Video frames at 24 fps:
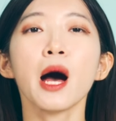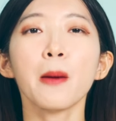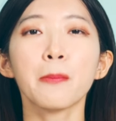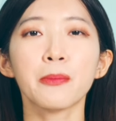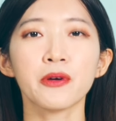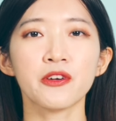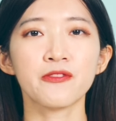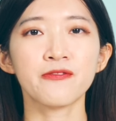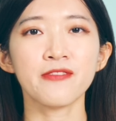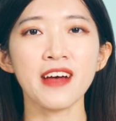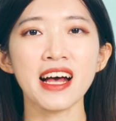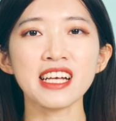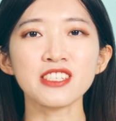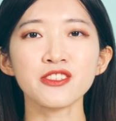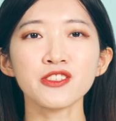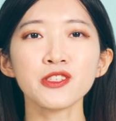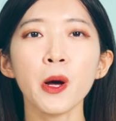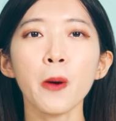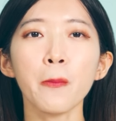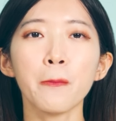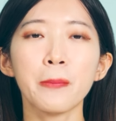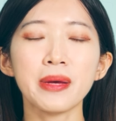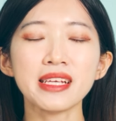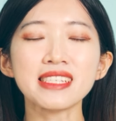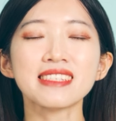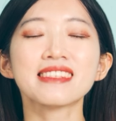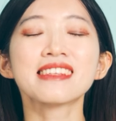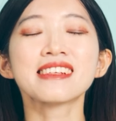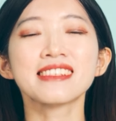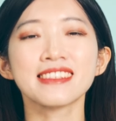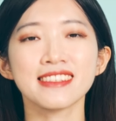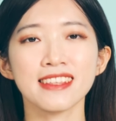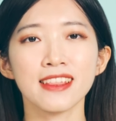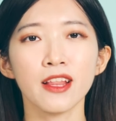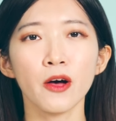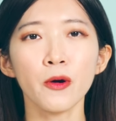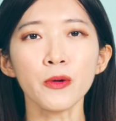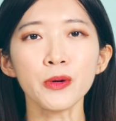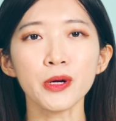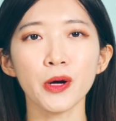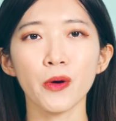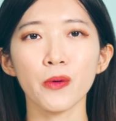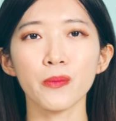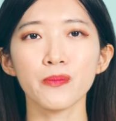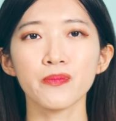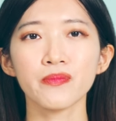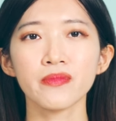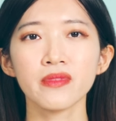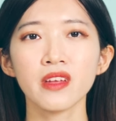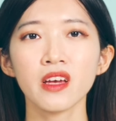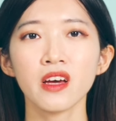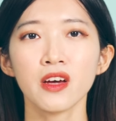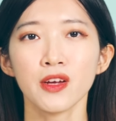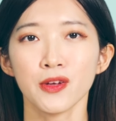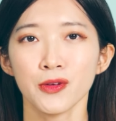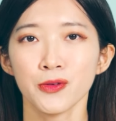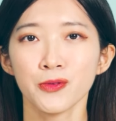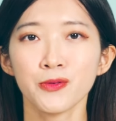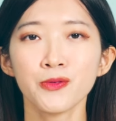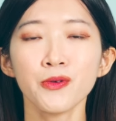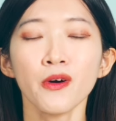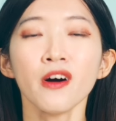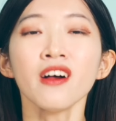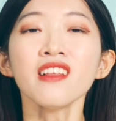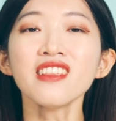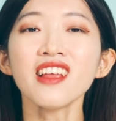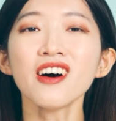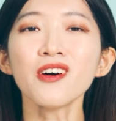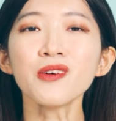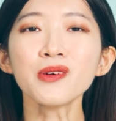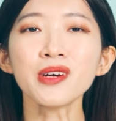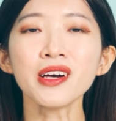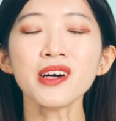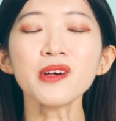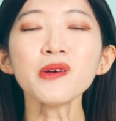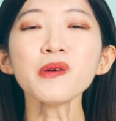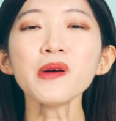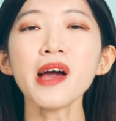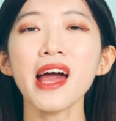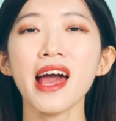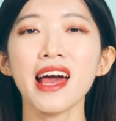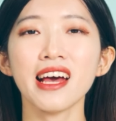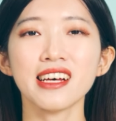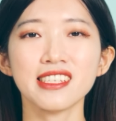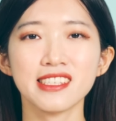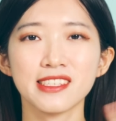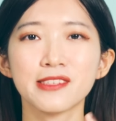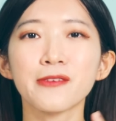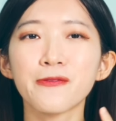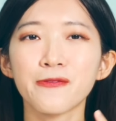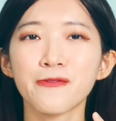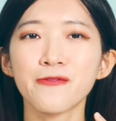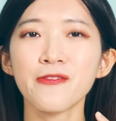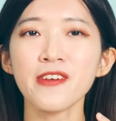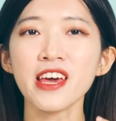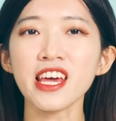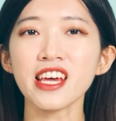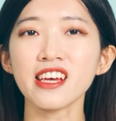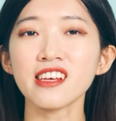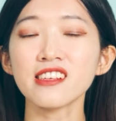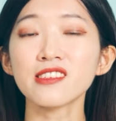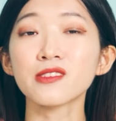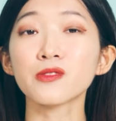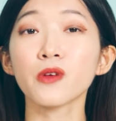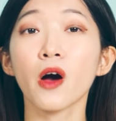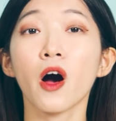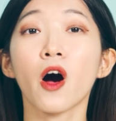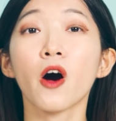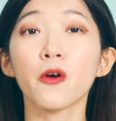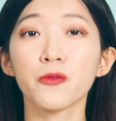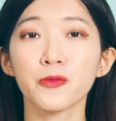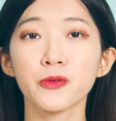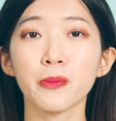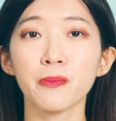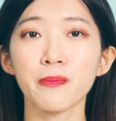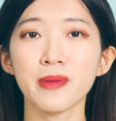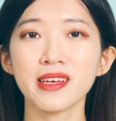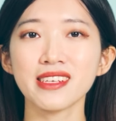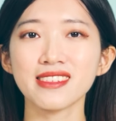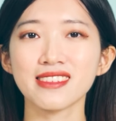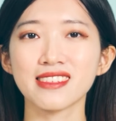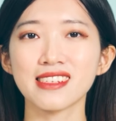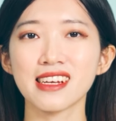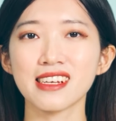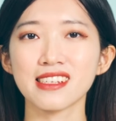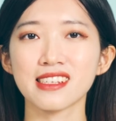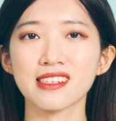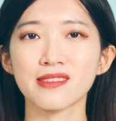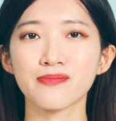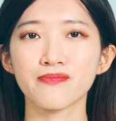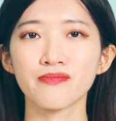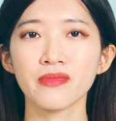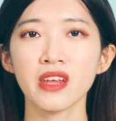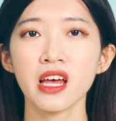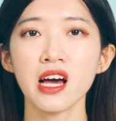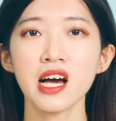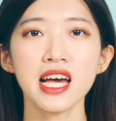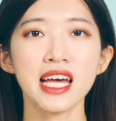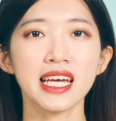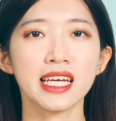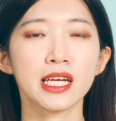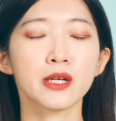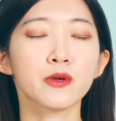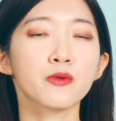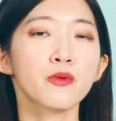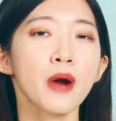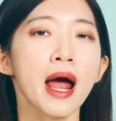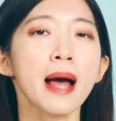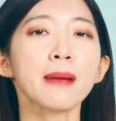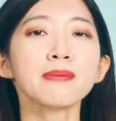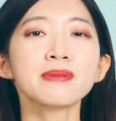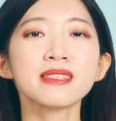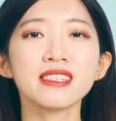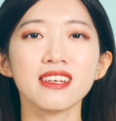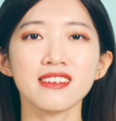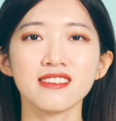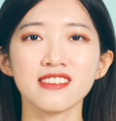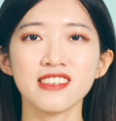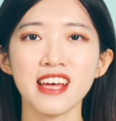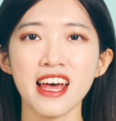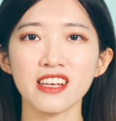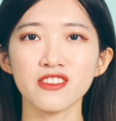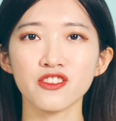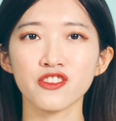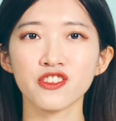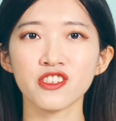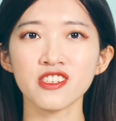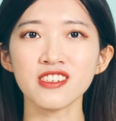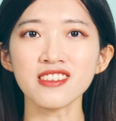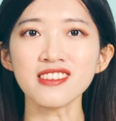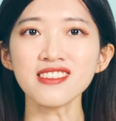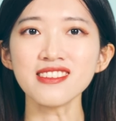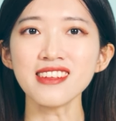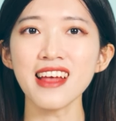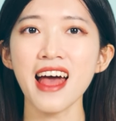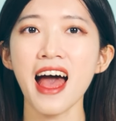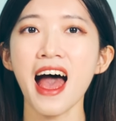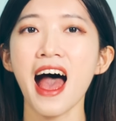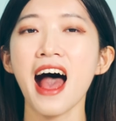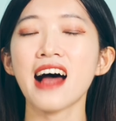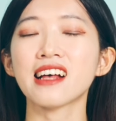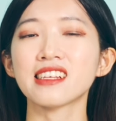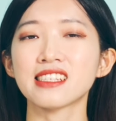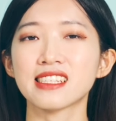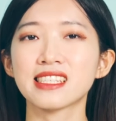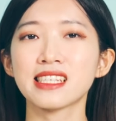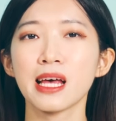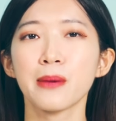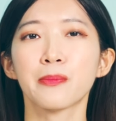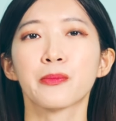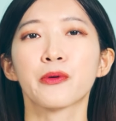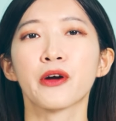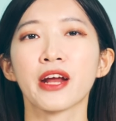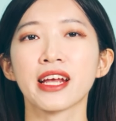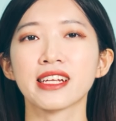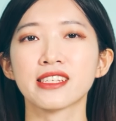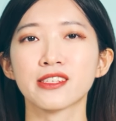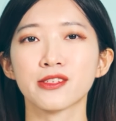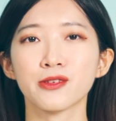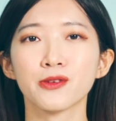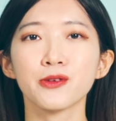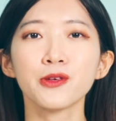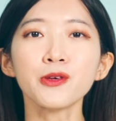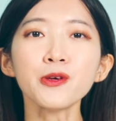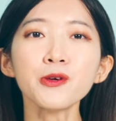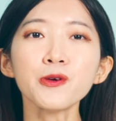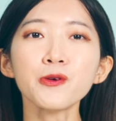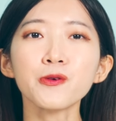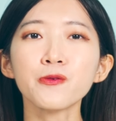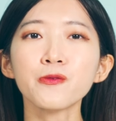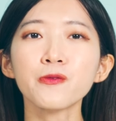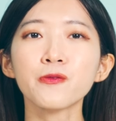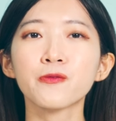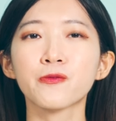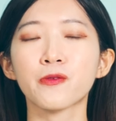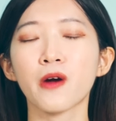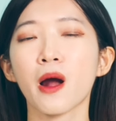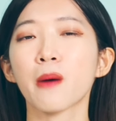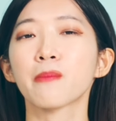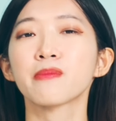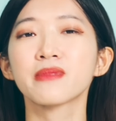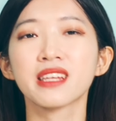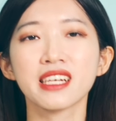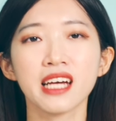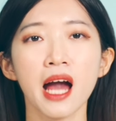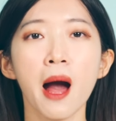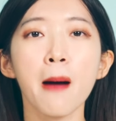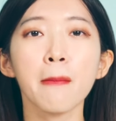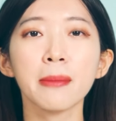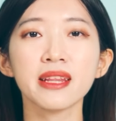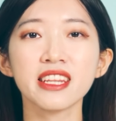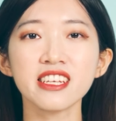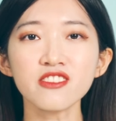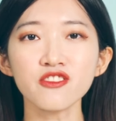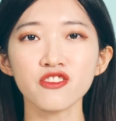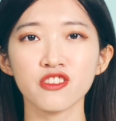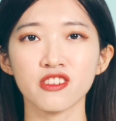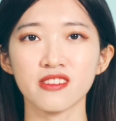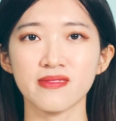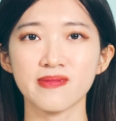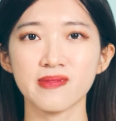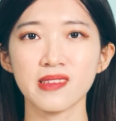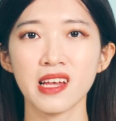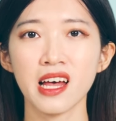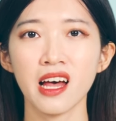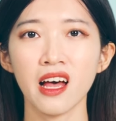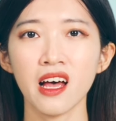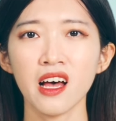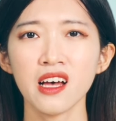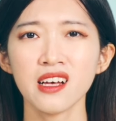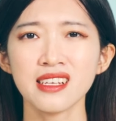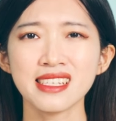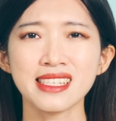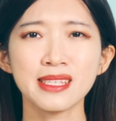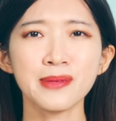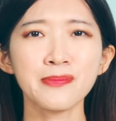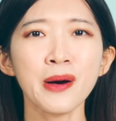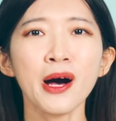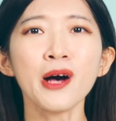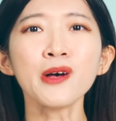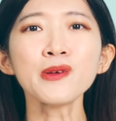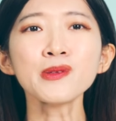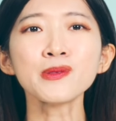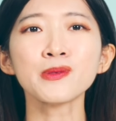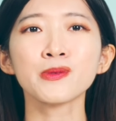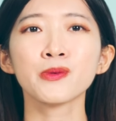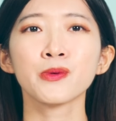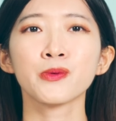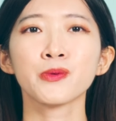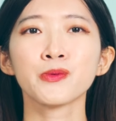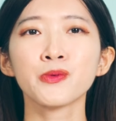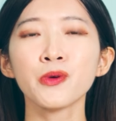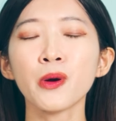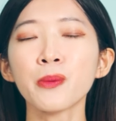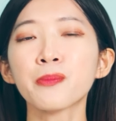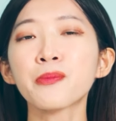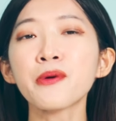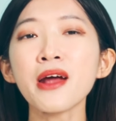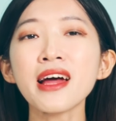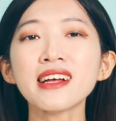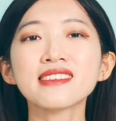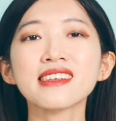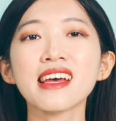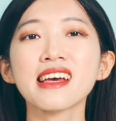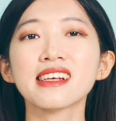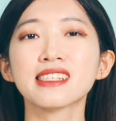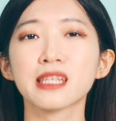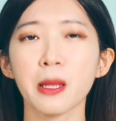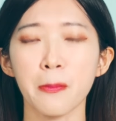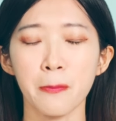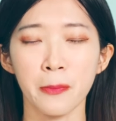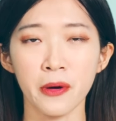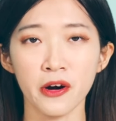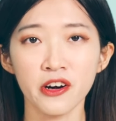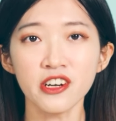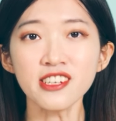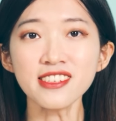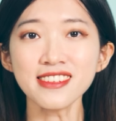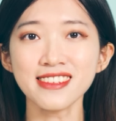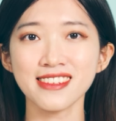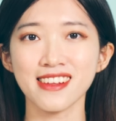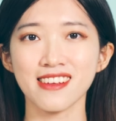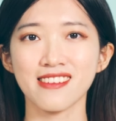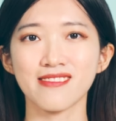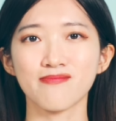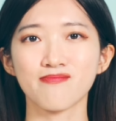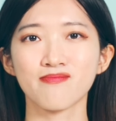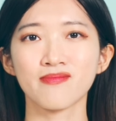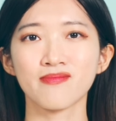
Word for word: a professional business logo. Your logo is the face of your business. It grabs attention and separates you from the competition. Suppose your brand is a person.